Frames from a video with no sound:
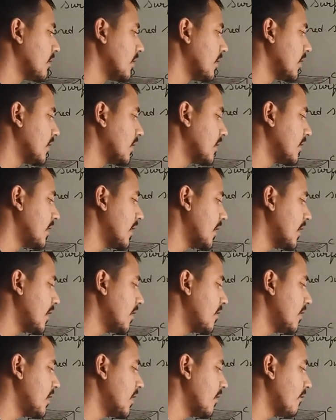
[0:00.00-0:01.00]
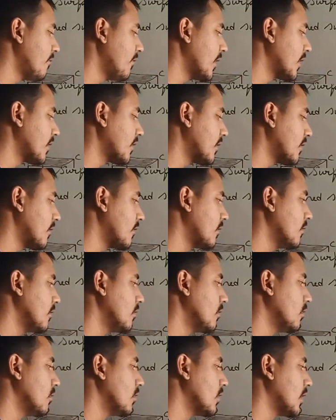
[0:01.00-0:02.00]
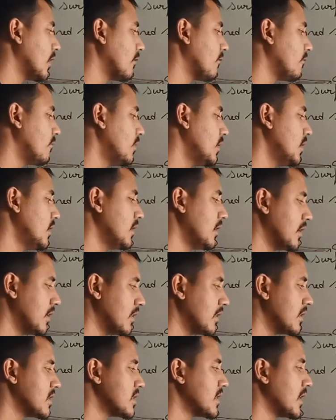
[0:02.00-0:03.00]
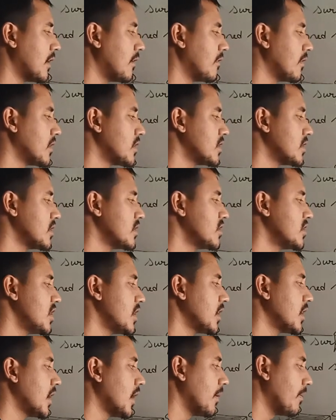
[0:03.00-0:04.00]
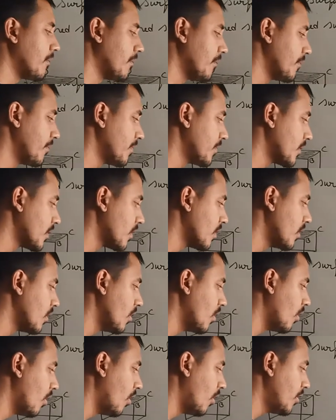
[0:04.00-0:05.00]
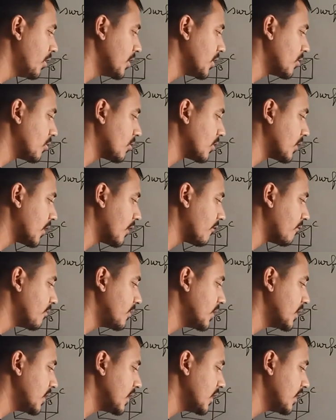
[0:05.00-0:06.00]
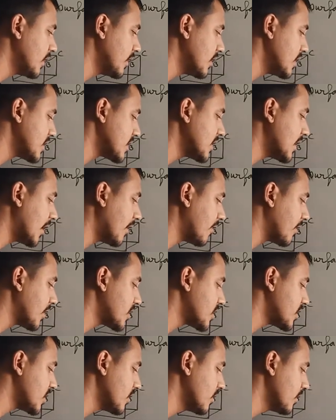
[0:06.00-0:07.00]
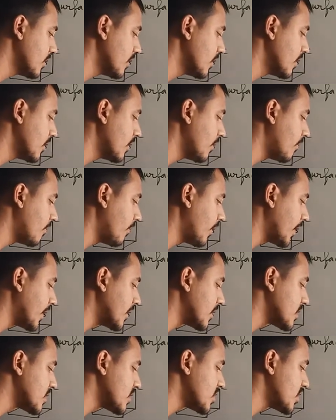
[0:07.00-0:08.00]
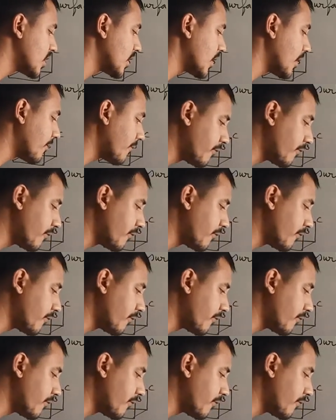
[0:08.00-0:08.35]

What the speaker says: Then the area vector would have been in this direction j cap, or it could have been in this direction minus j cap